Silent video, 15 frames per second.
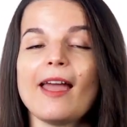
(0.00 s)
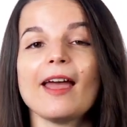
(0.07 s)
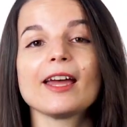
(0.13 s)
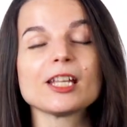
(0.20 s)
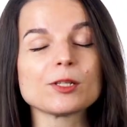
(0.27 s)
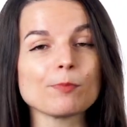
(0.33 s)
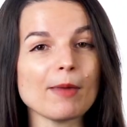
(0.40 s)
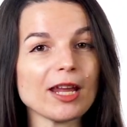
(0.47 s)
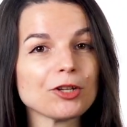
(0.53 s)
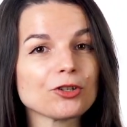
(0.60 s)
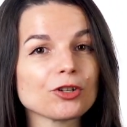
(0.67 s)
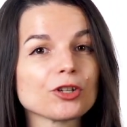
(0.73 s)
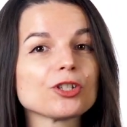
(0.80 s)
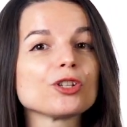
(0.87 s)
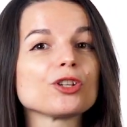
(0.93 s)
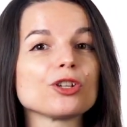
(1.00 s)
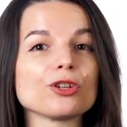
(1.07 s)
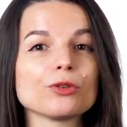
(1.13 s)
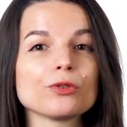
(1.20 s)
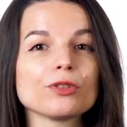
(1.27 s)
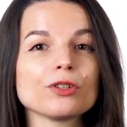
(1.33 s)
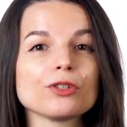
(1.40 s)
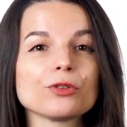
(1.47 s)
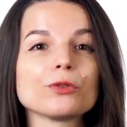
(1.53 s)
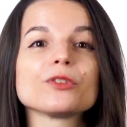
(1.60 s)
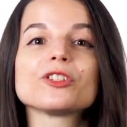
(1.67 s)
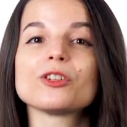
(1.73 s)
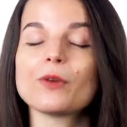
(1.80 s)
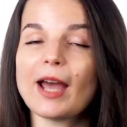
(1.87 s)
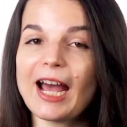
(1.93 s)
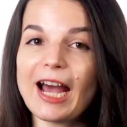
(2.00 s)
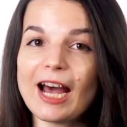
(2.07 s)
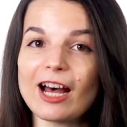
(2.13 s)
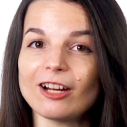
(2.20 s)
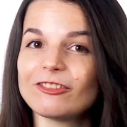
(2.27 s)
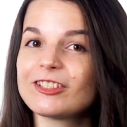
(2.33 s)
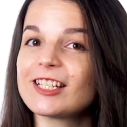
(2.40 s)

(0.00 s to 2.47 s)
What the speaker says: And make sure to use the tools you have